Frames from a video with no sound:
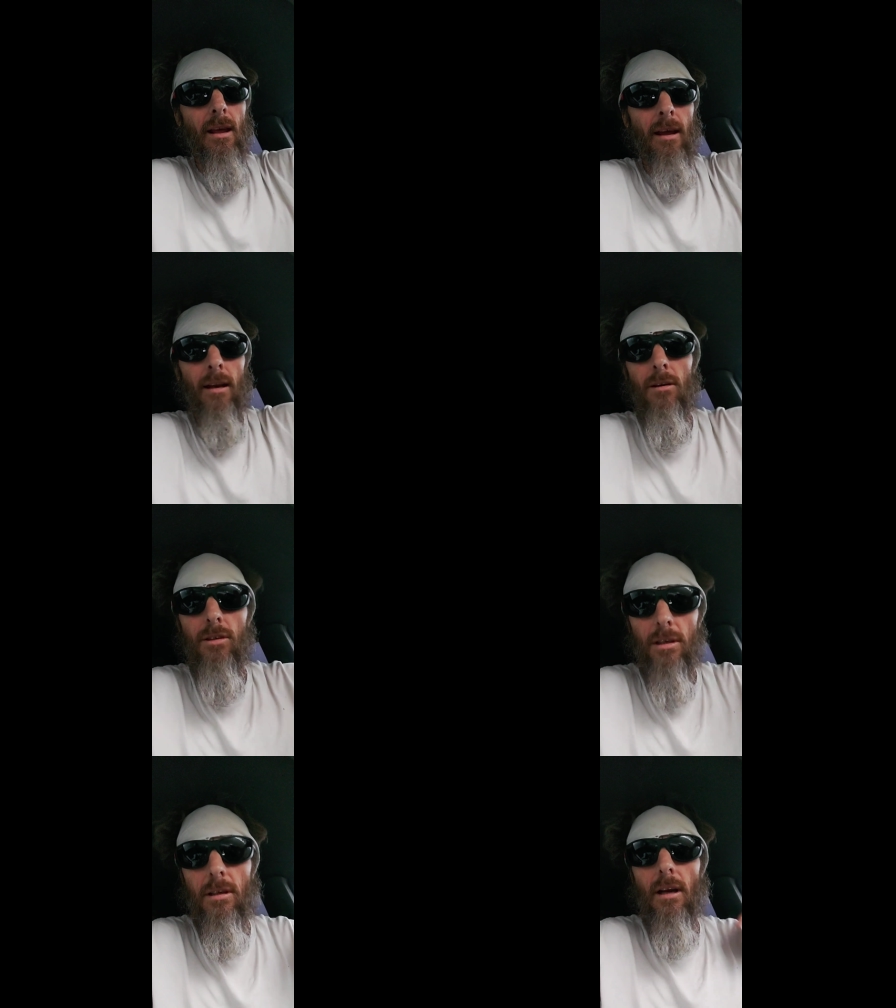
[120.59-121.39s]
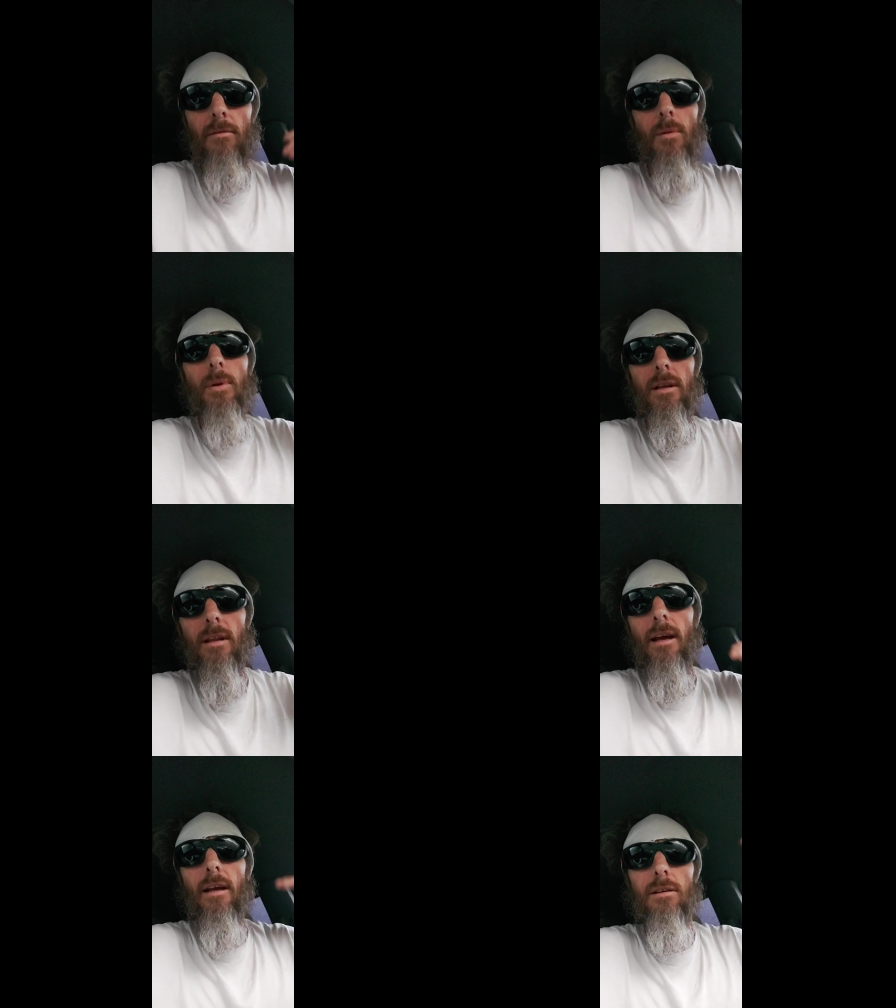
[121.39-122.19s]
And you just kind of repeat
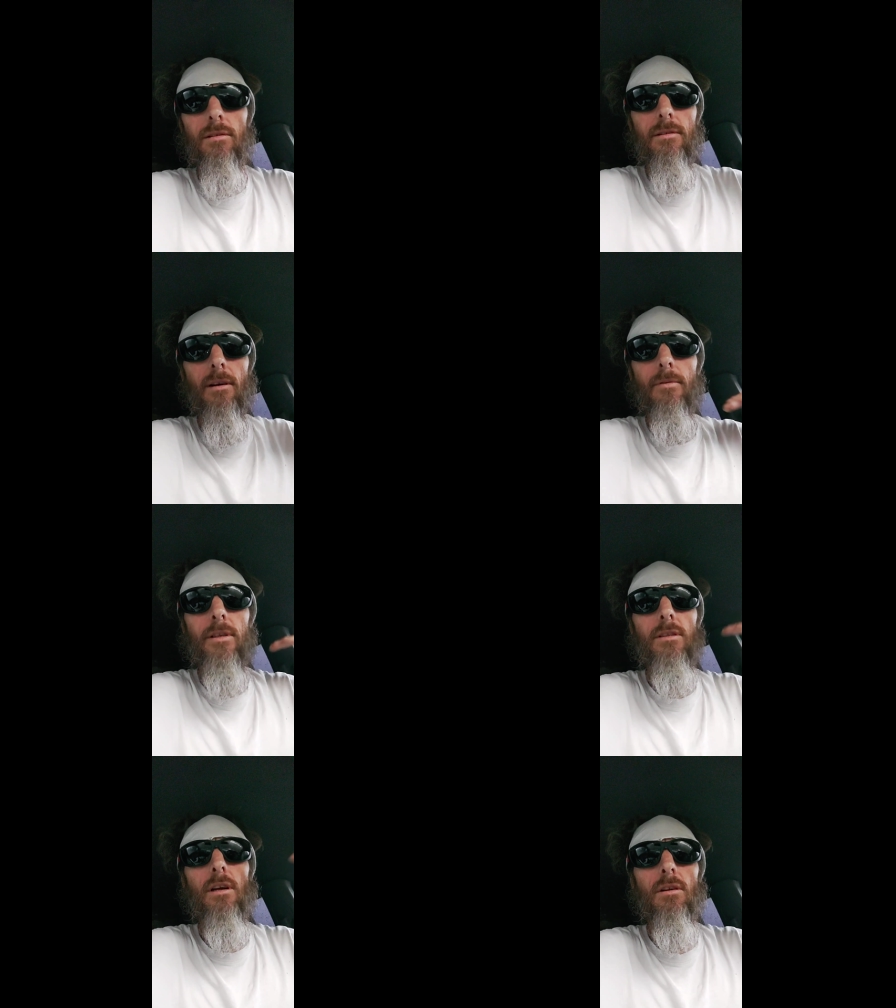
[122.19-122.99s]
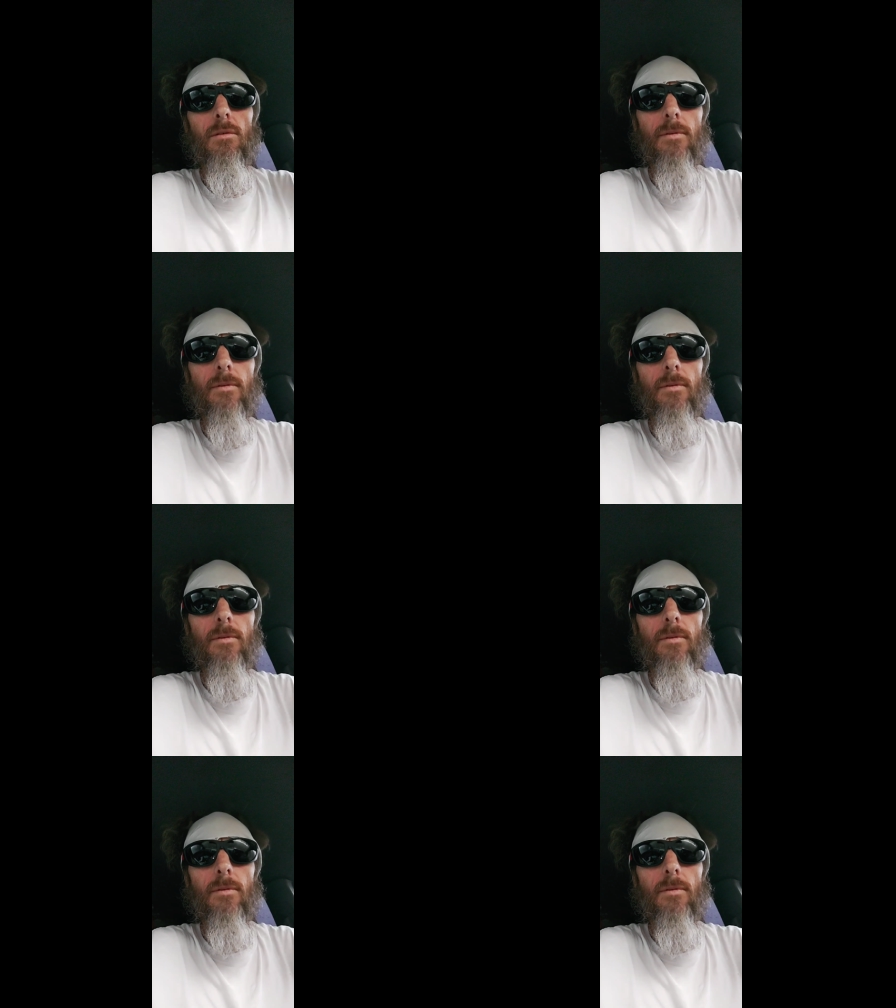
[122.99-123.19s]
that to yourself until you